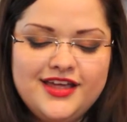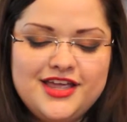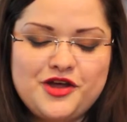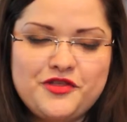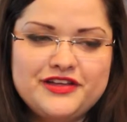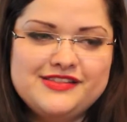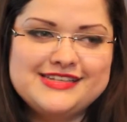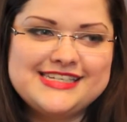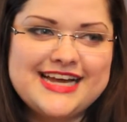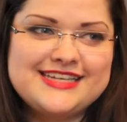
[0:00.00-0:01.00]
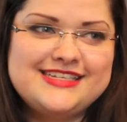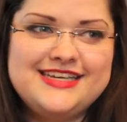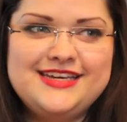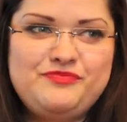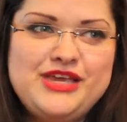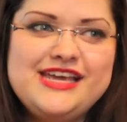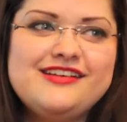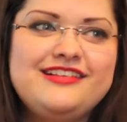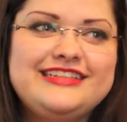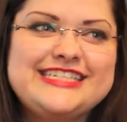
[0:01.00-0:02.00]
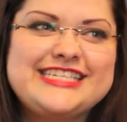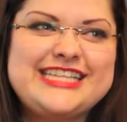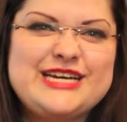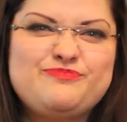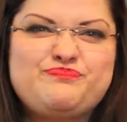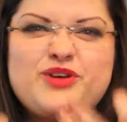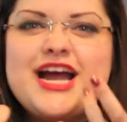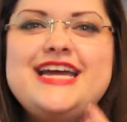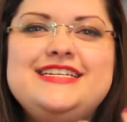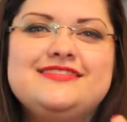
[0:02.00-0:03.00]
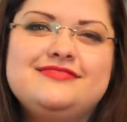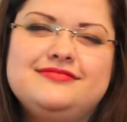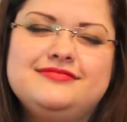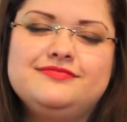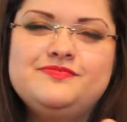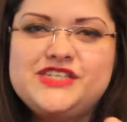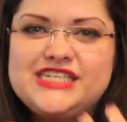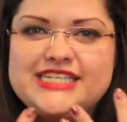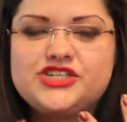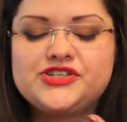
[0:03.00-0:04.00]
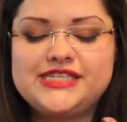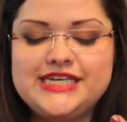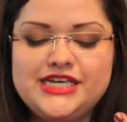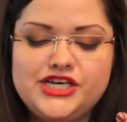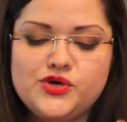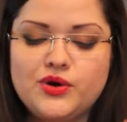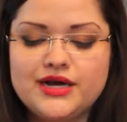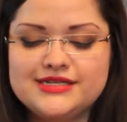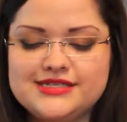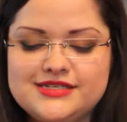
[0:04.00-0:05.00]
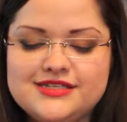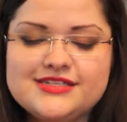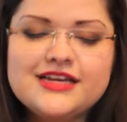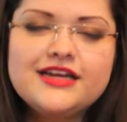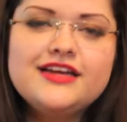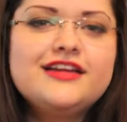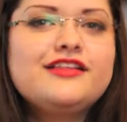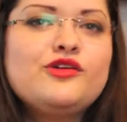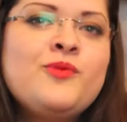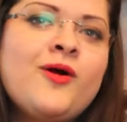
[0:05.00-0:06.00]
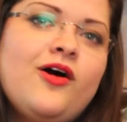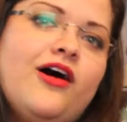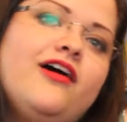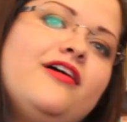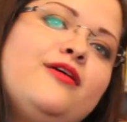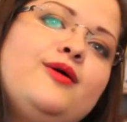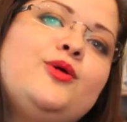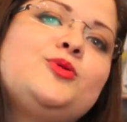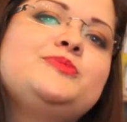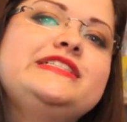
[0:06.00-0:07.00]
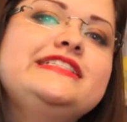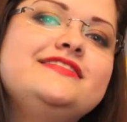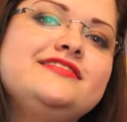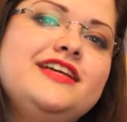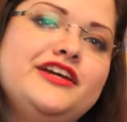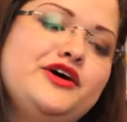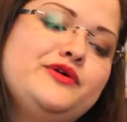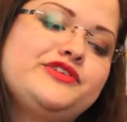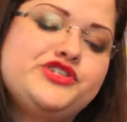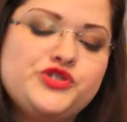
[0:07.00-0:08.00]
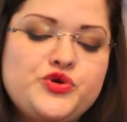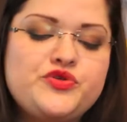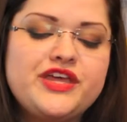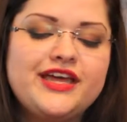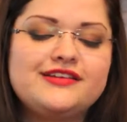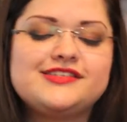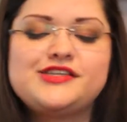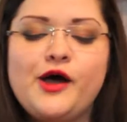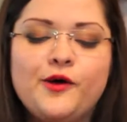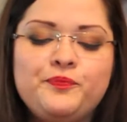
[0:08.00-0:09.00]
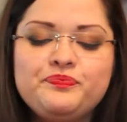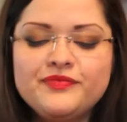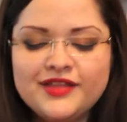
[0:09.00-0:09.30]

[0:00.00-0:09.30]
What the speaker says: you know, the Sexy Peel is like bright and citrusy, whereas this is a little more calm and, you know, soothing. So